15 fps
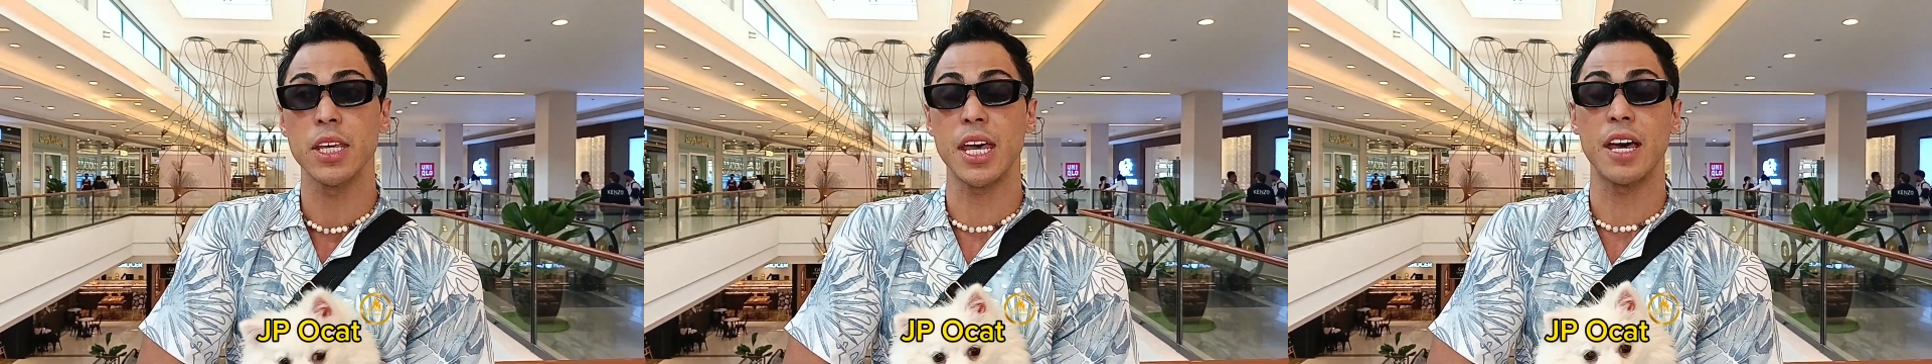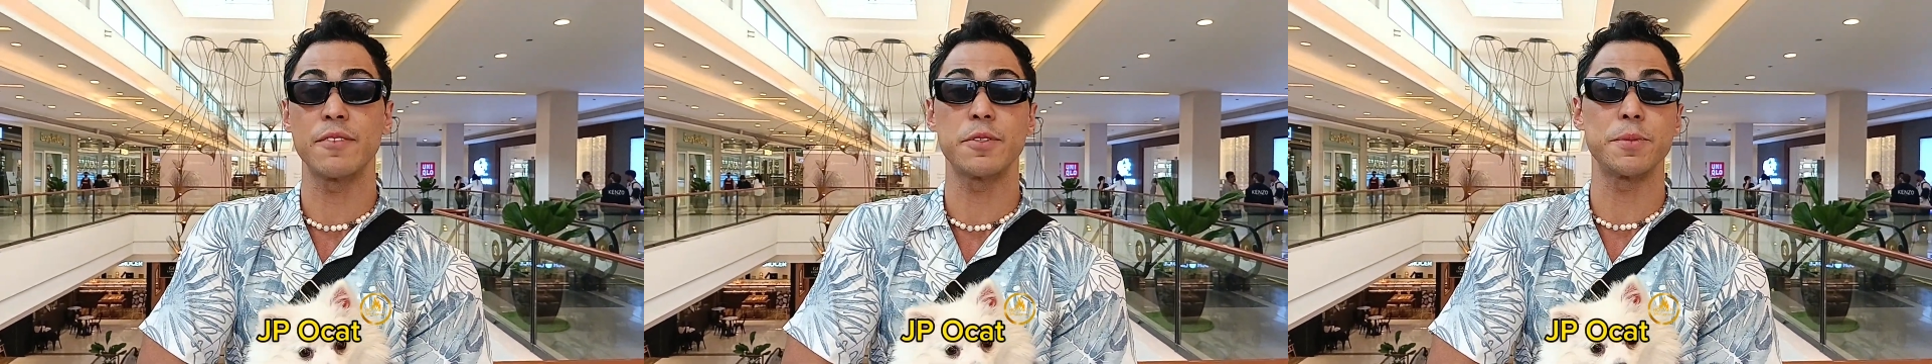
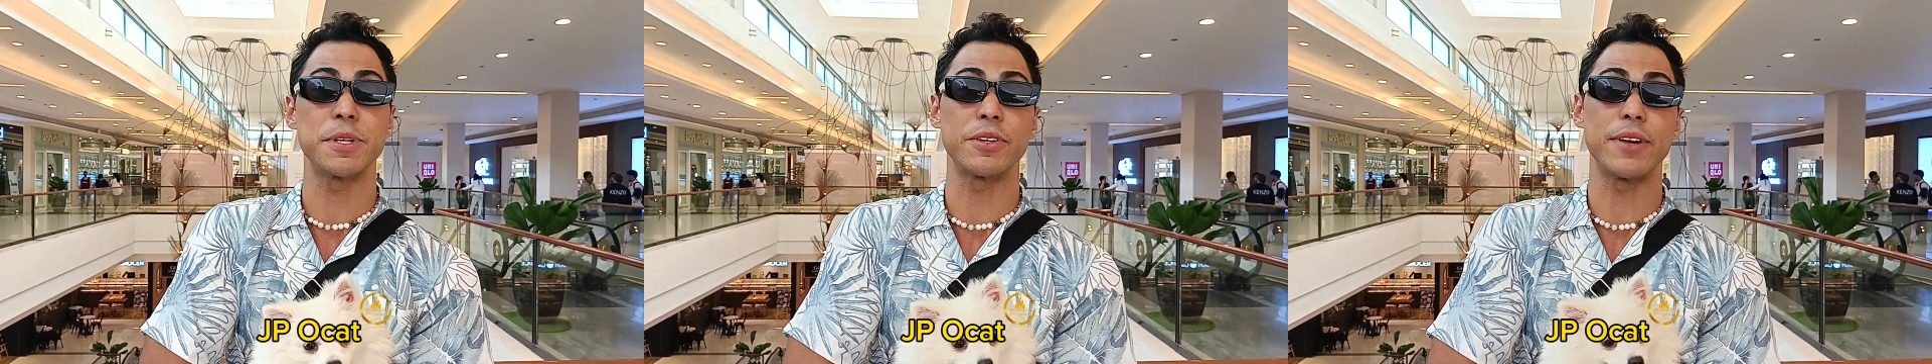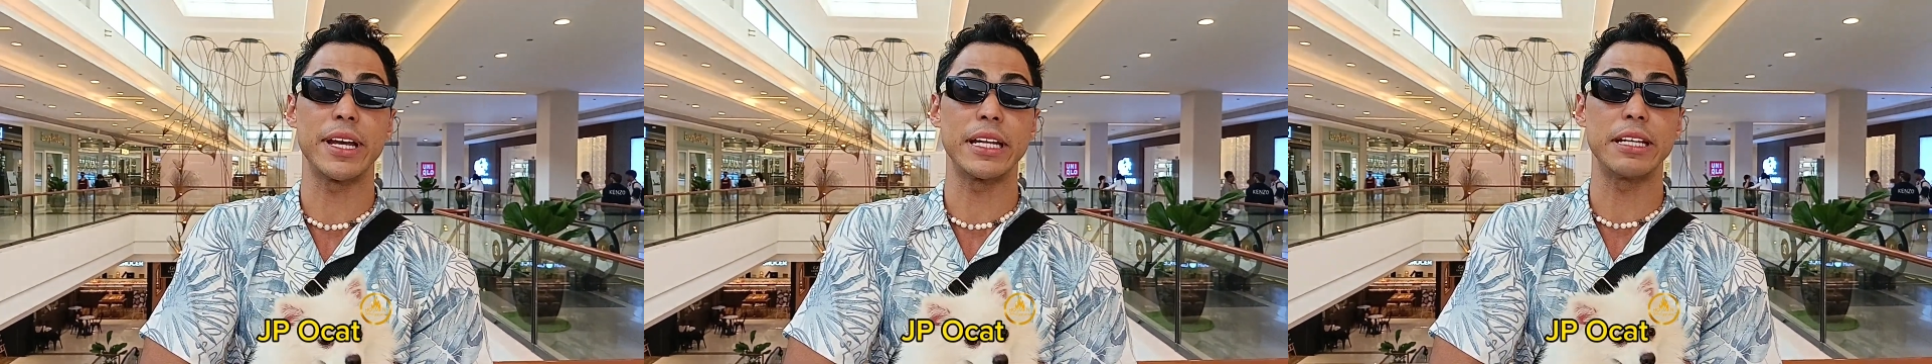You have to
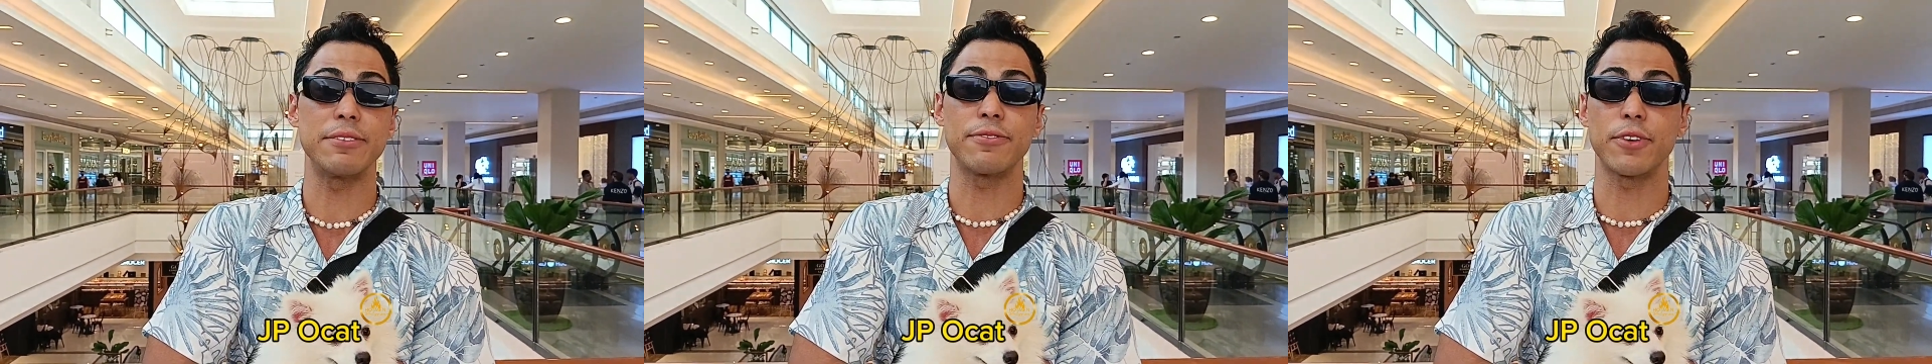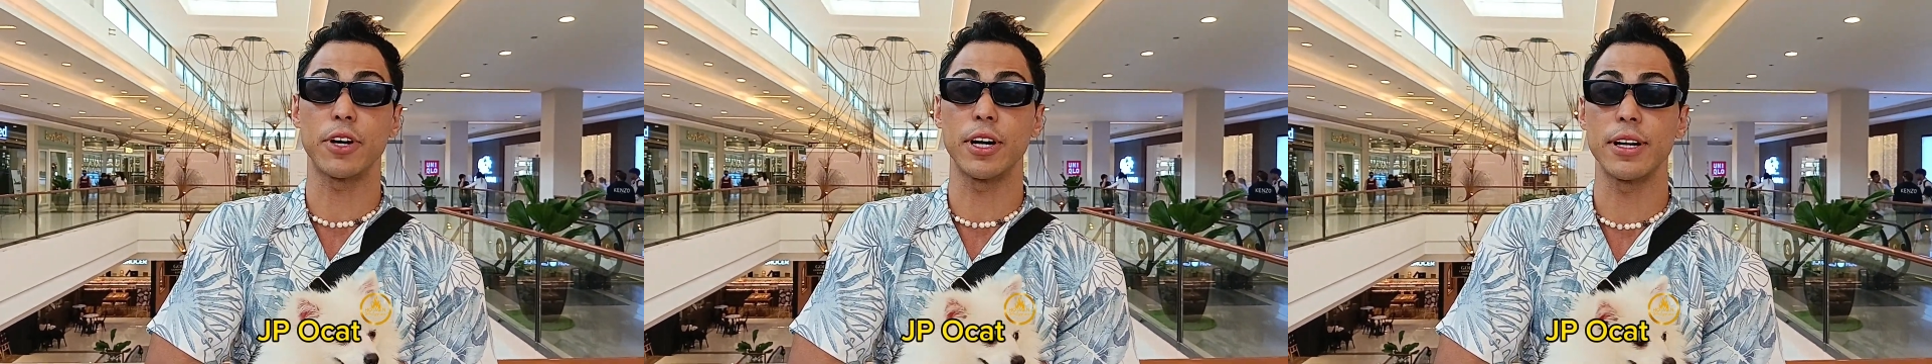be ready
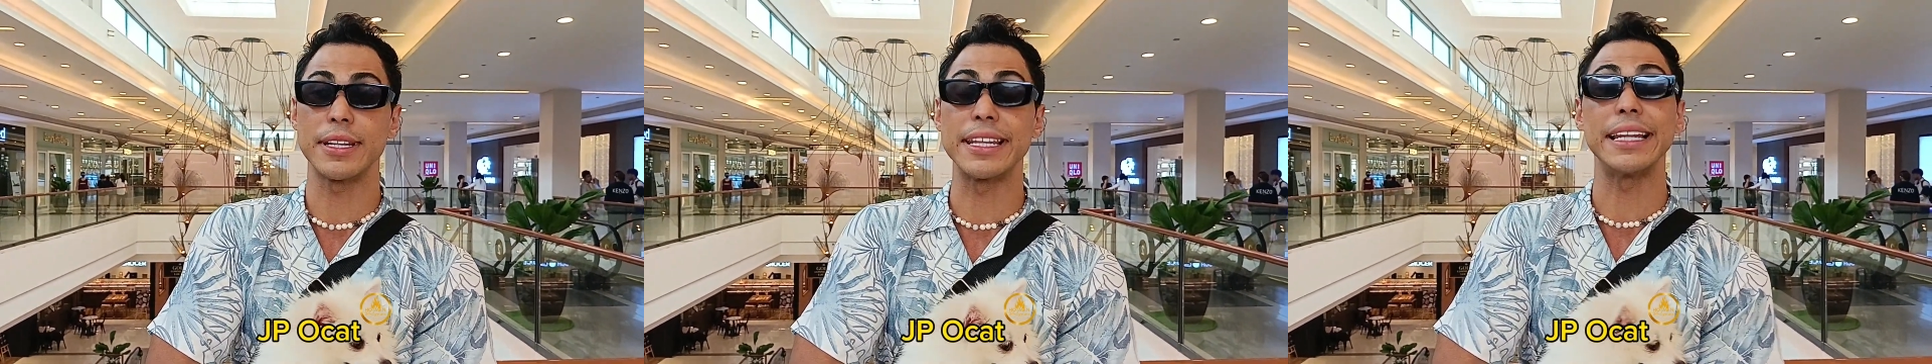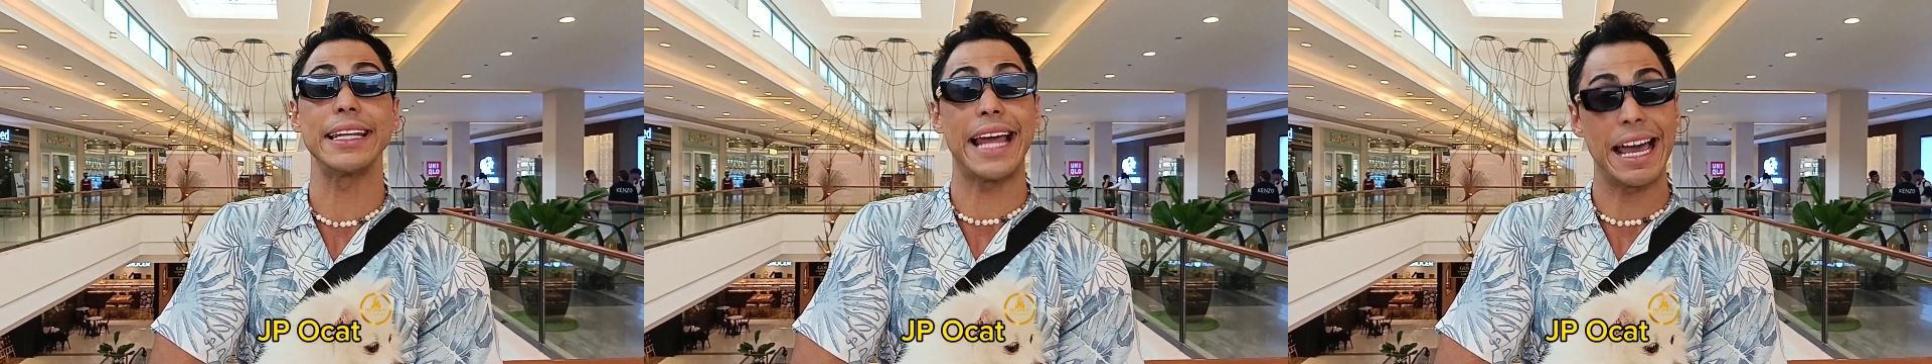for
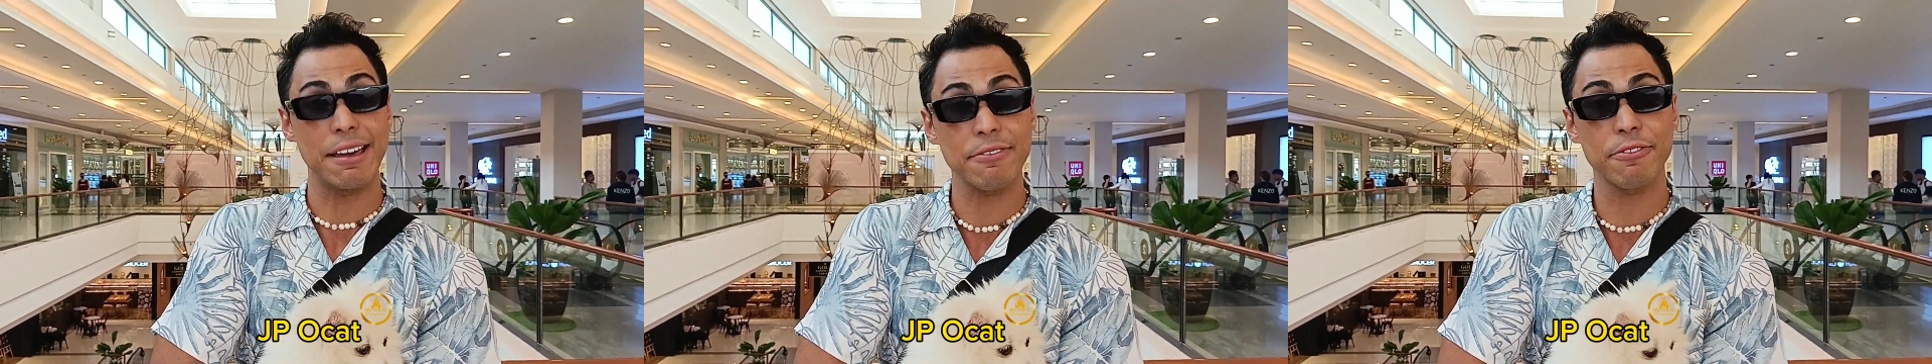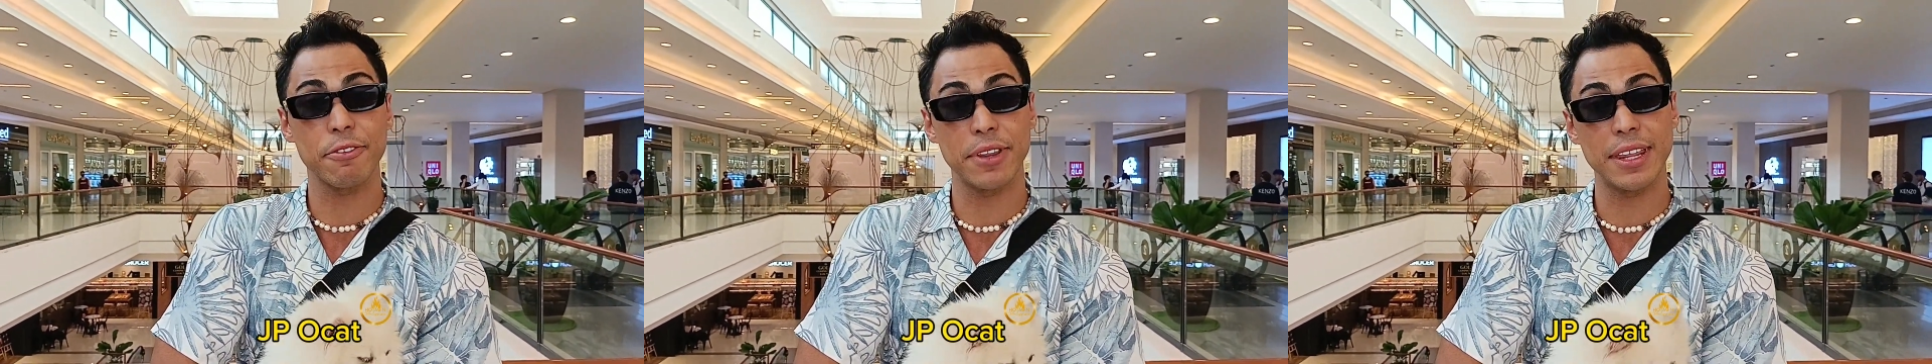the
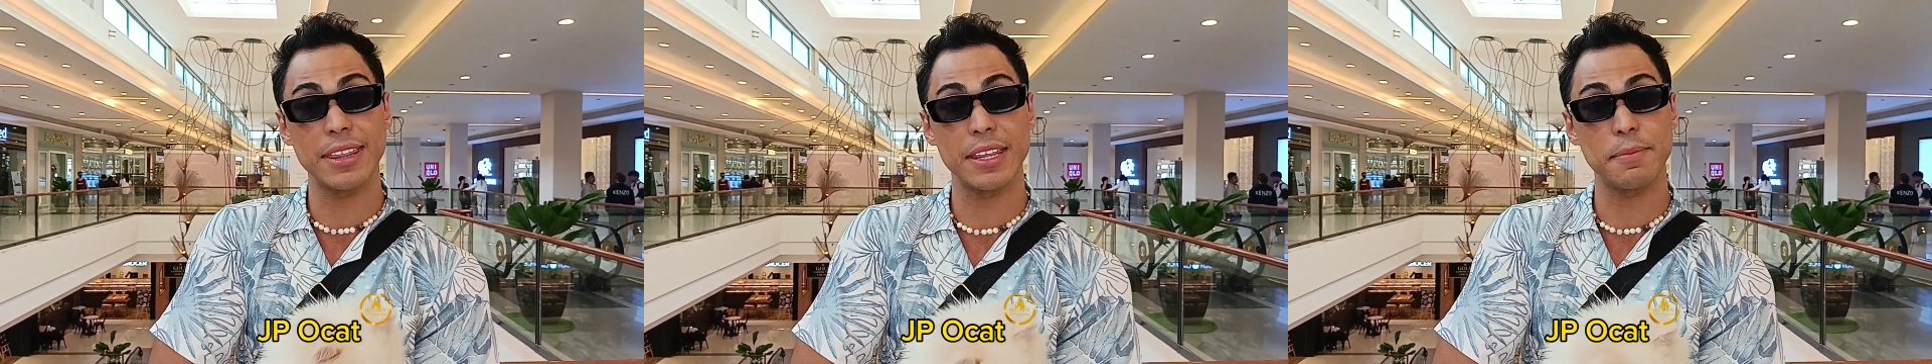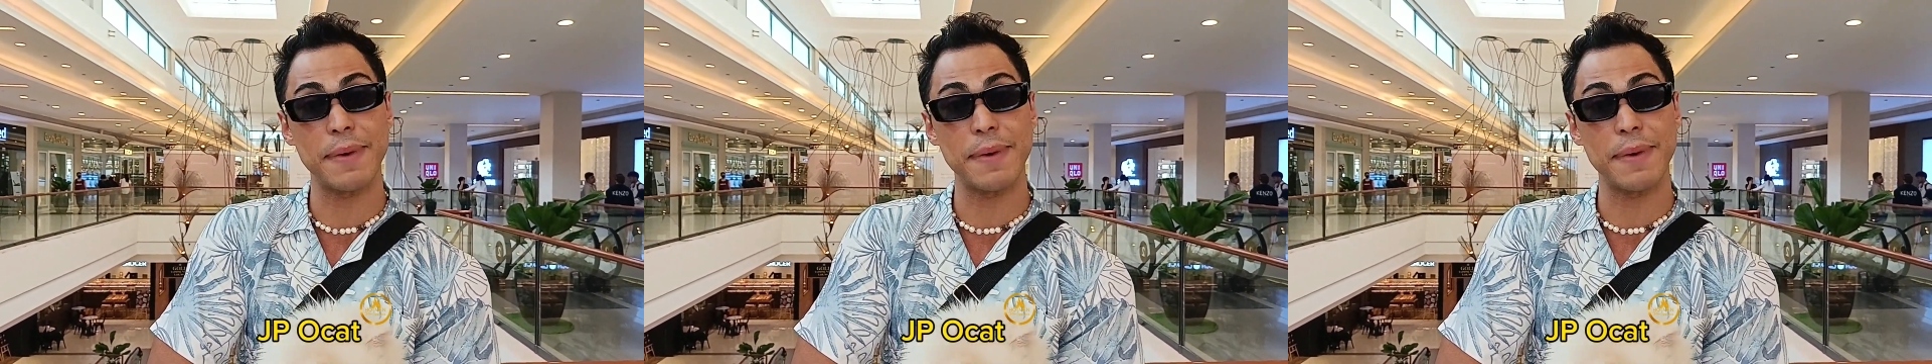life within